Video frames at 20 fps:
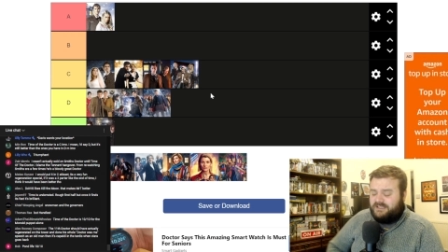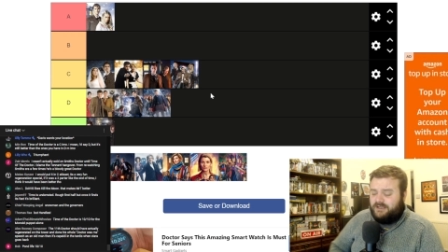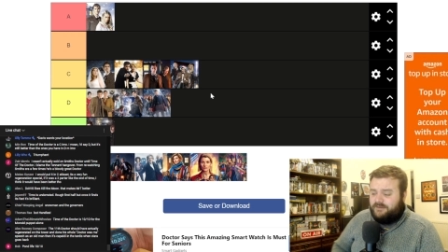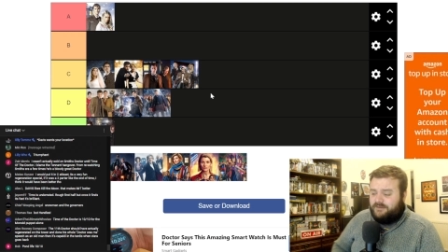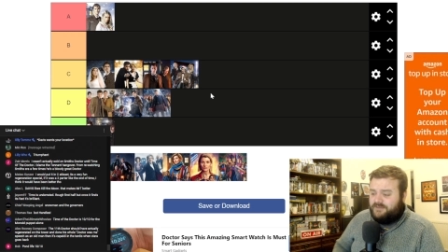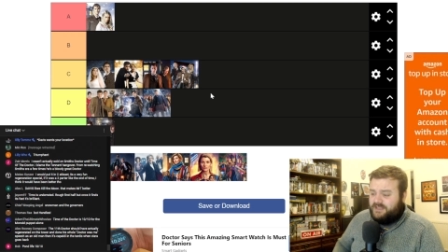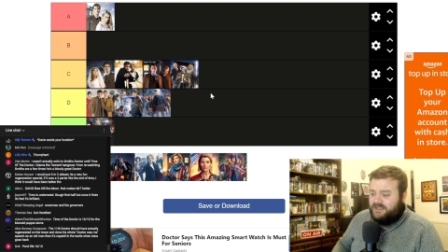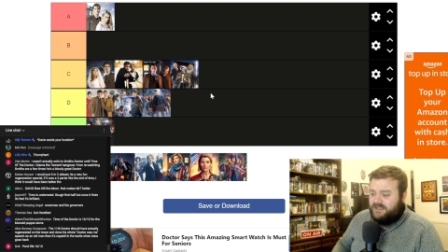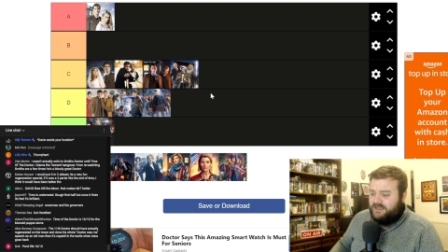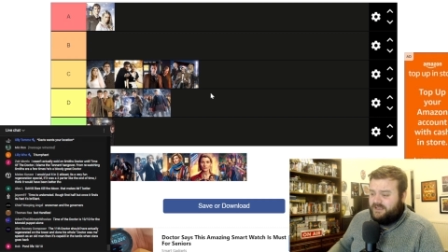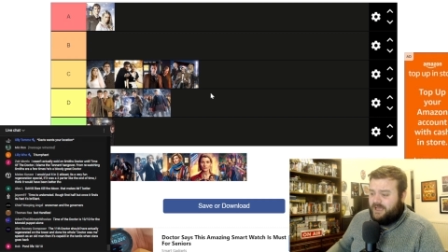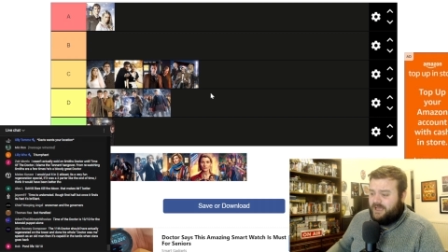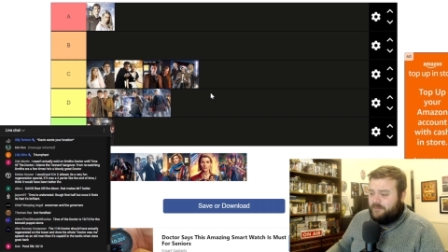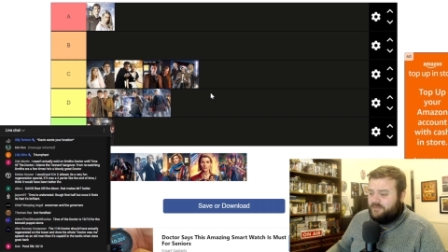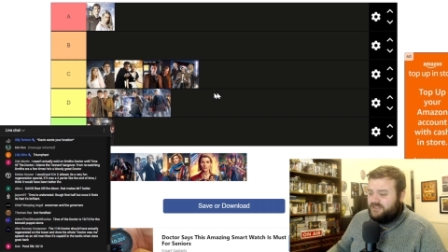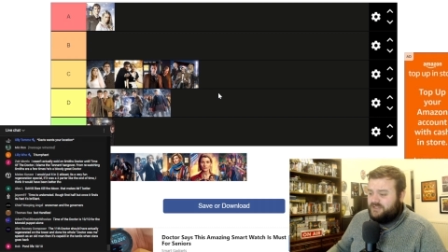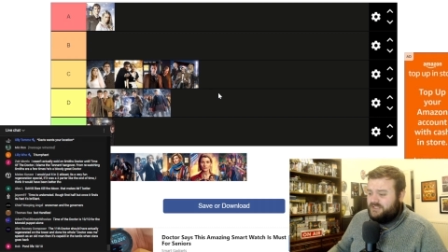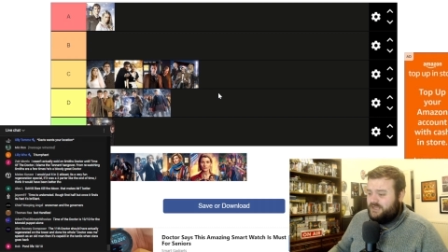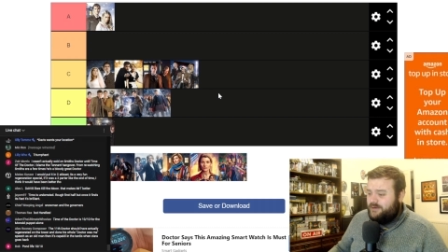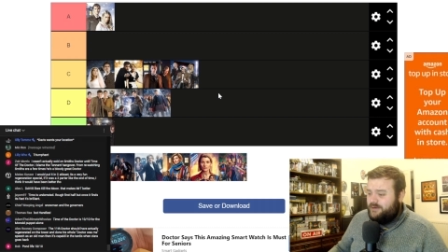of the
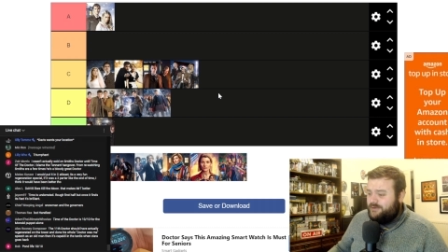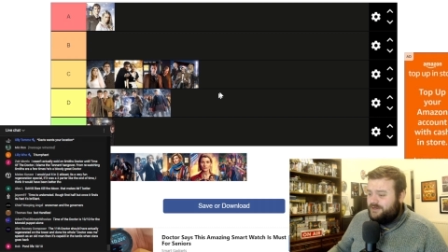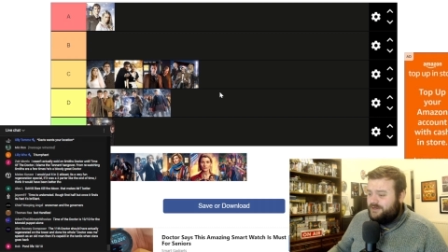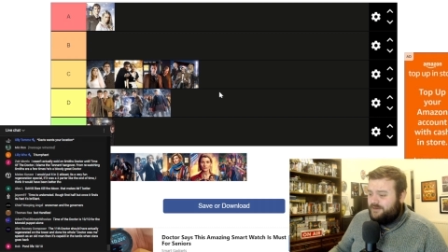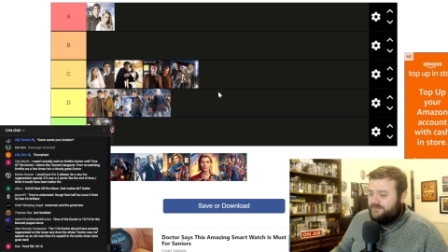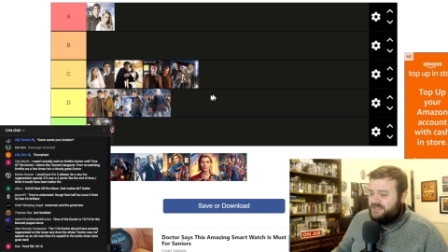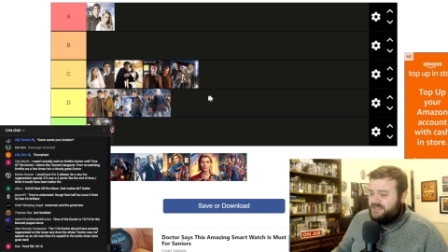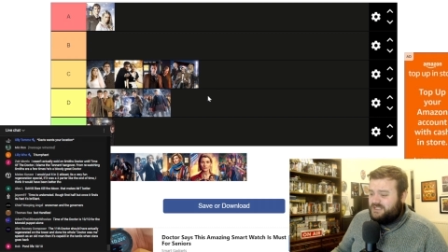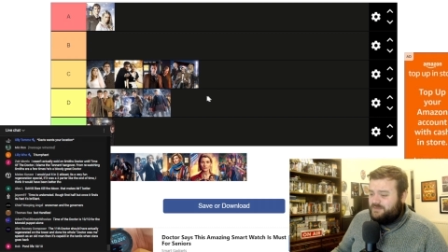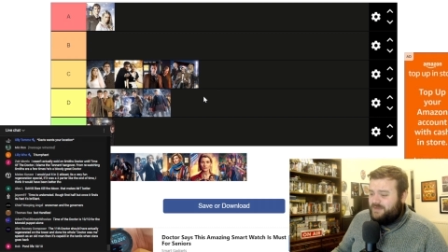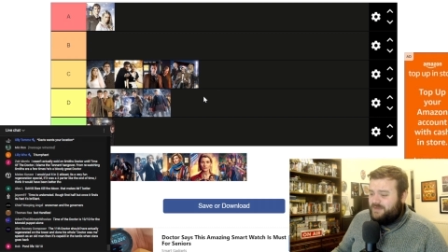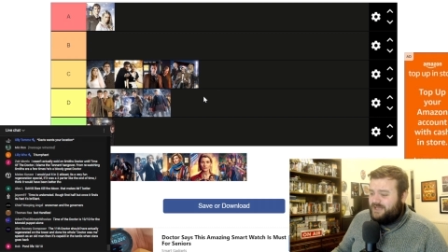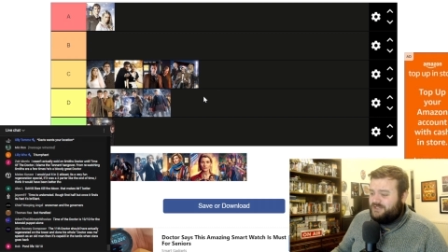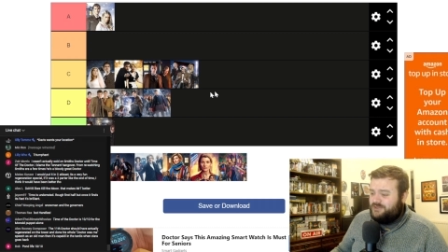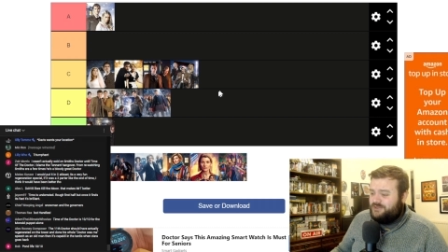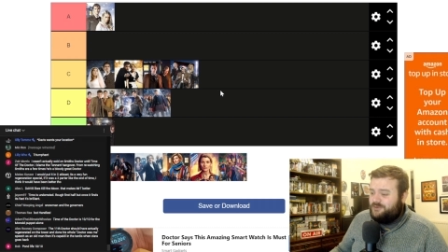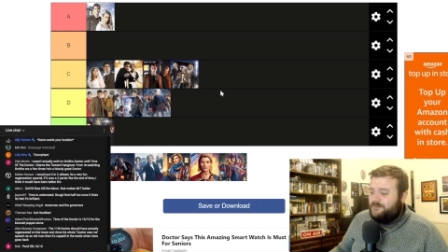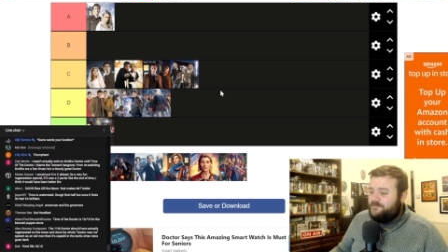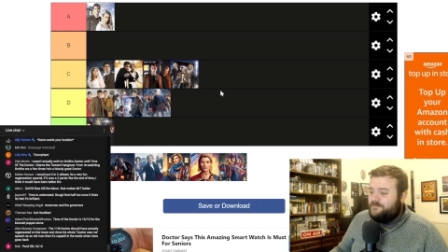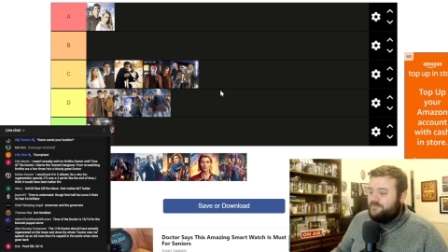episode of the
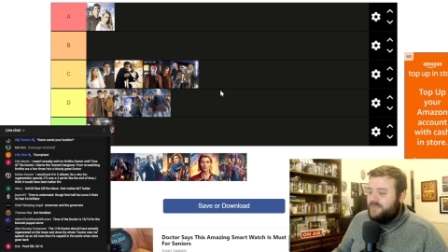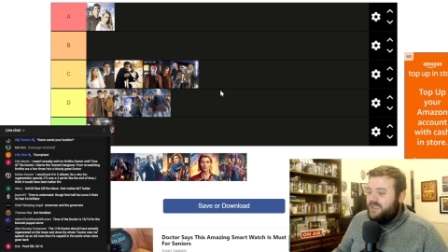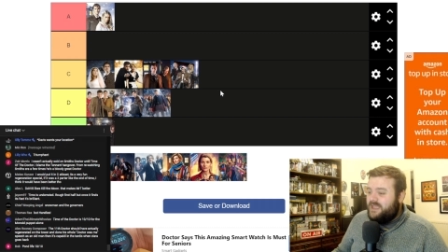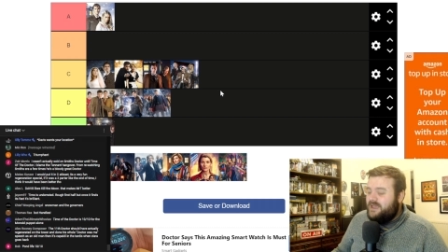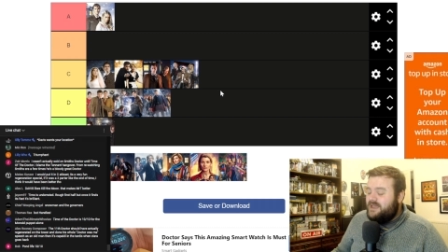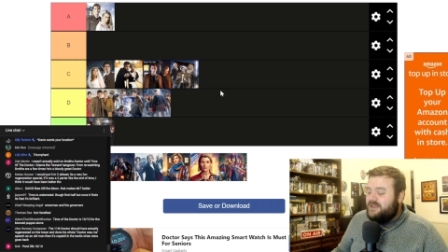special.